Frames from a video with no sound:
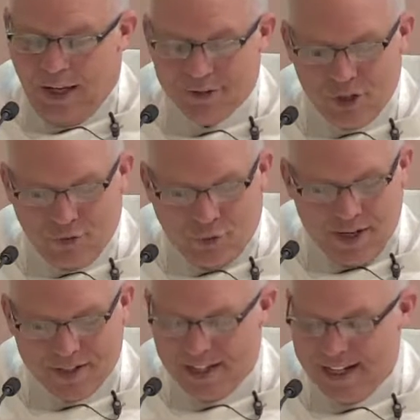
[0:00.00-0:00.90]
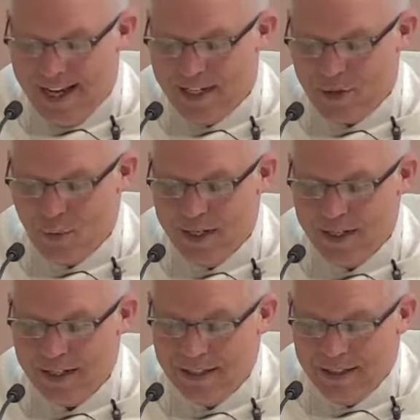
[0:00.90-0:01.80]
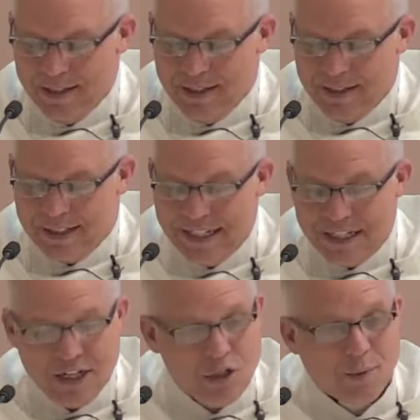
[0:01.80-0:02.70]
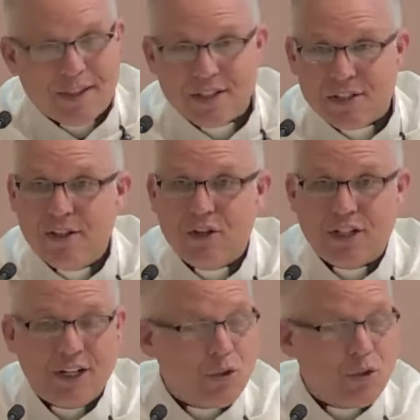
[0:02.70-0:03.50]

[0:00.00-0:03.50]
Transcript: Uh, so, for us today, as we continue with this liturgy,